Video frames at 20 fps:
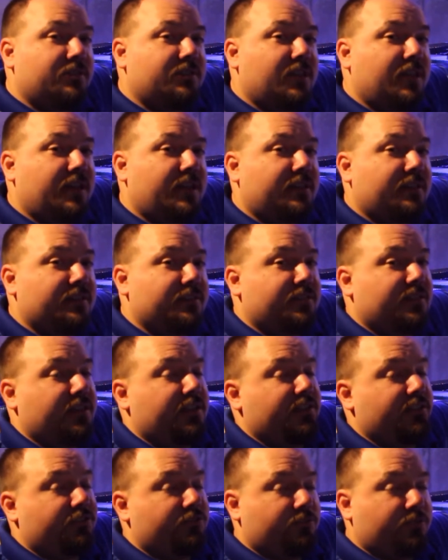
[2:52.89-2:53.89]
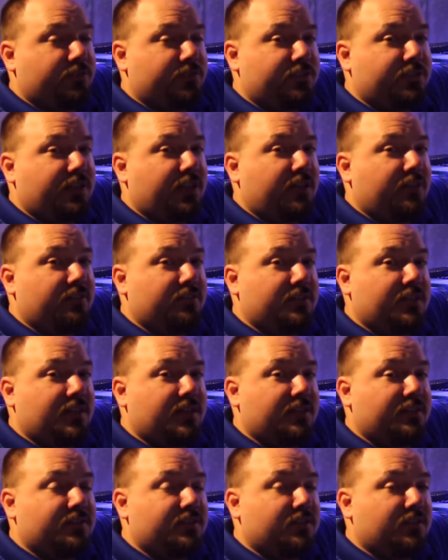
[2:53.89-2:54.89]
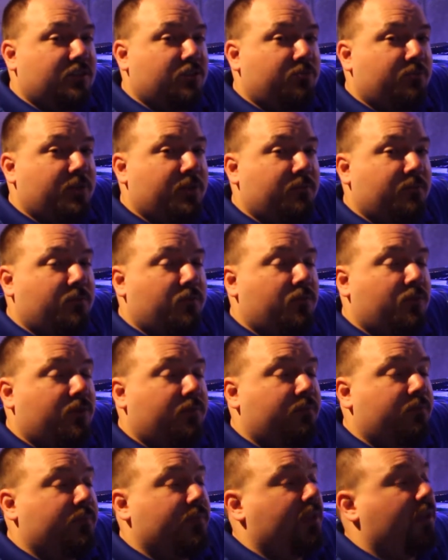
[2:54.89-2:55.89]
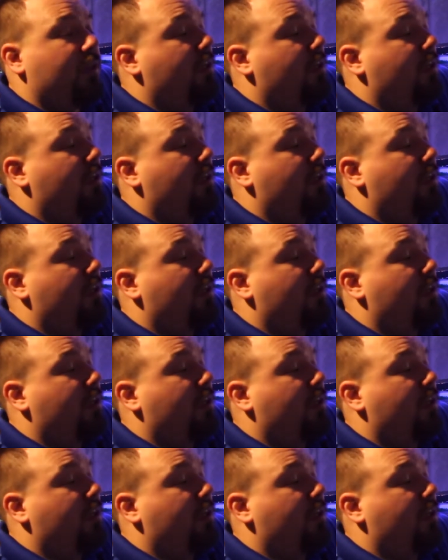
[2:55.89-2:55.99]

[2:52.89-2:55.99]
tank because I enjoy shallow tanks a little bit more.